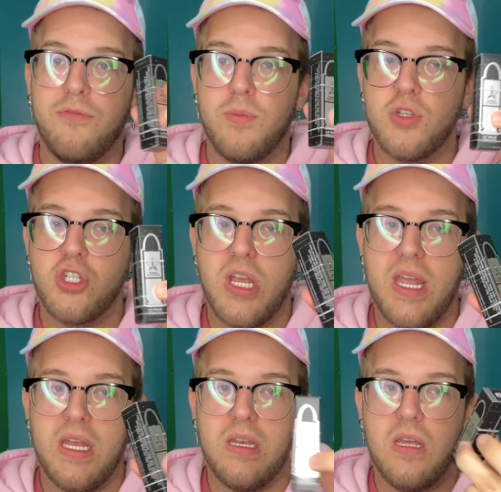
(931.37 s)
from the
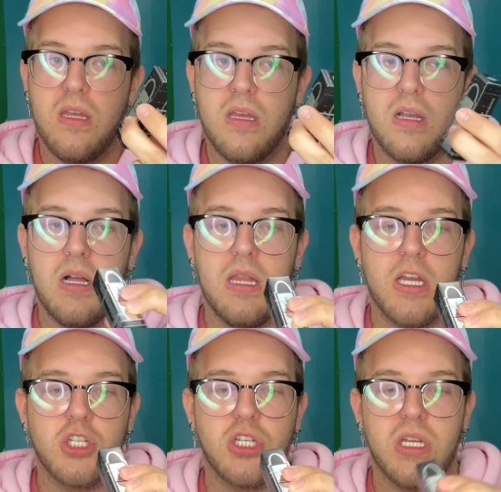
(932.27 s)
Shane
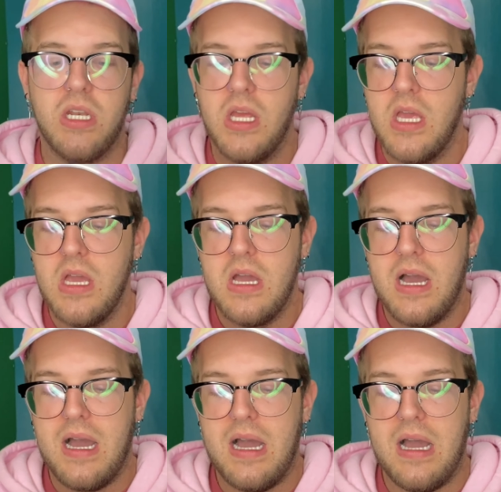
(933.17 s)
collection.
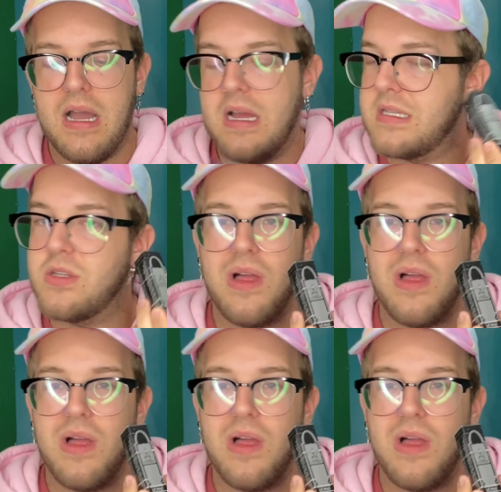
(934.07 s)
I still